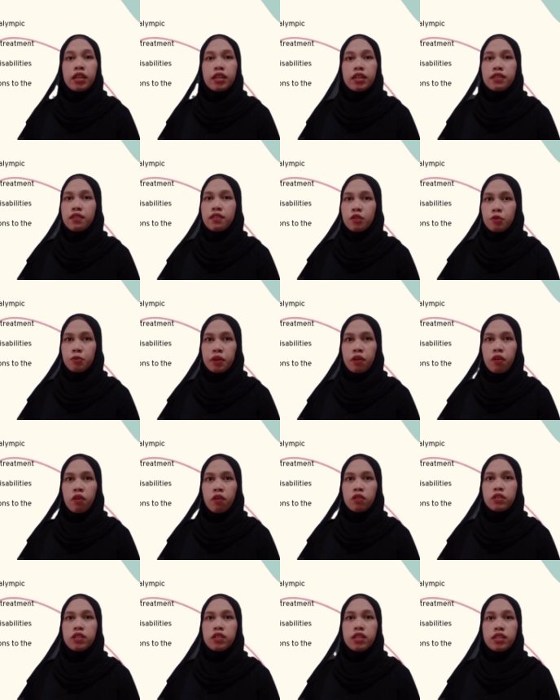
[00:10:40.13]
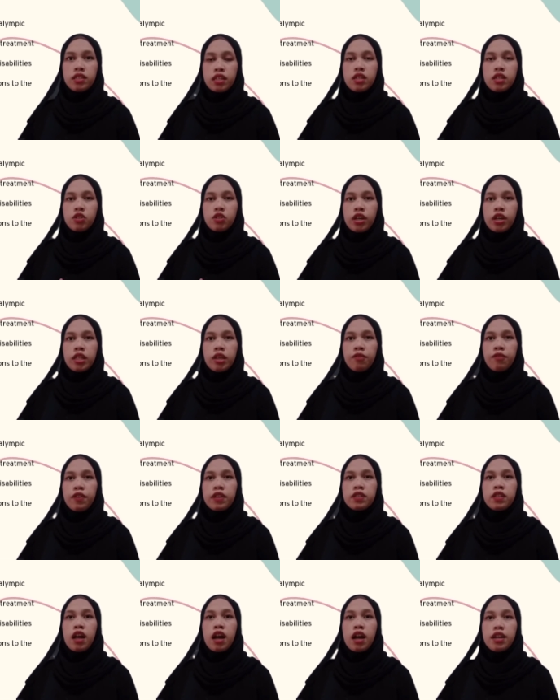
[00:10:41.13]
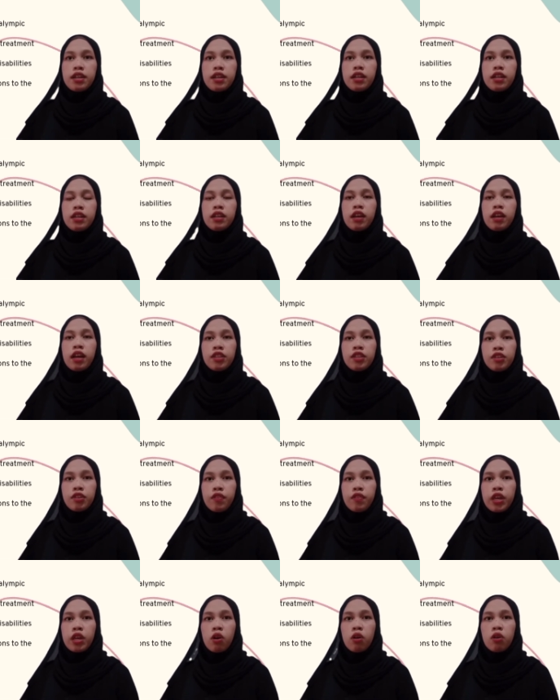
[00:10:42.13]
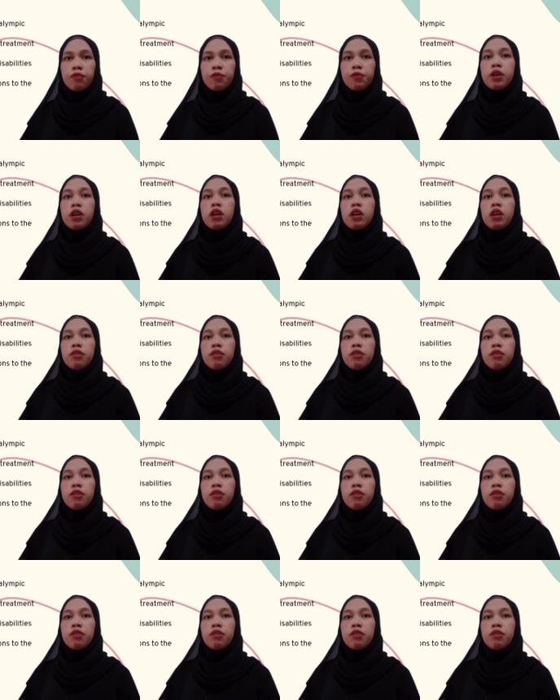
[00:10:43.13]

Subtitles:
This is because this initiative is under the category of